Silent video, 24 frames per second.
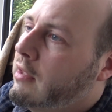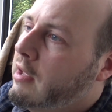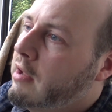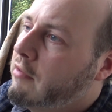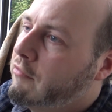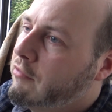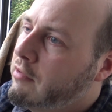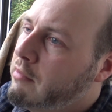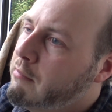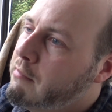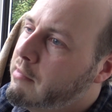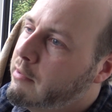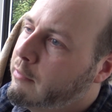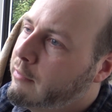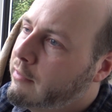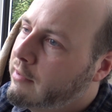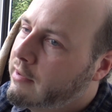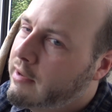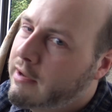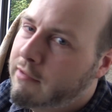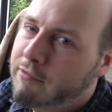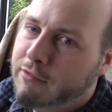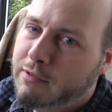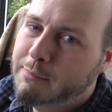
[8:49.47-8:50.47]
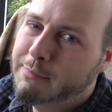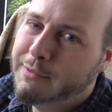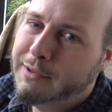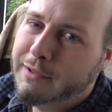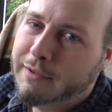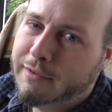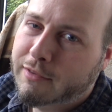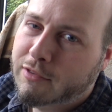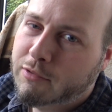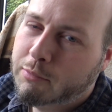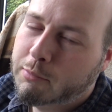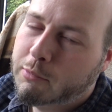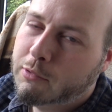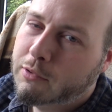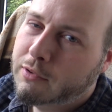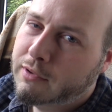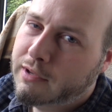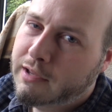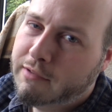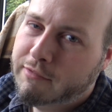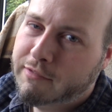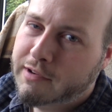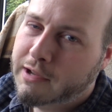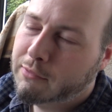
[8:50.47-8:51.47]
Every mirror, every blind spot,
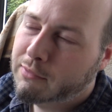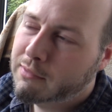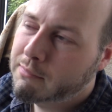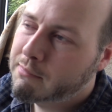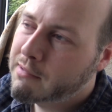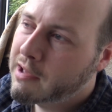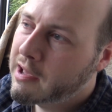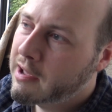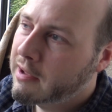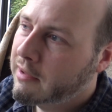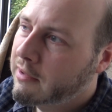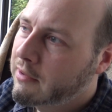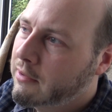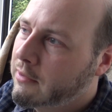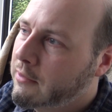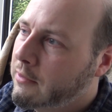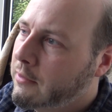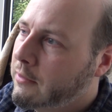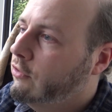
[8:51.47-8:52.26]
even out the back.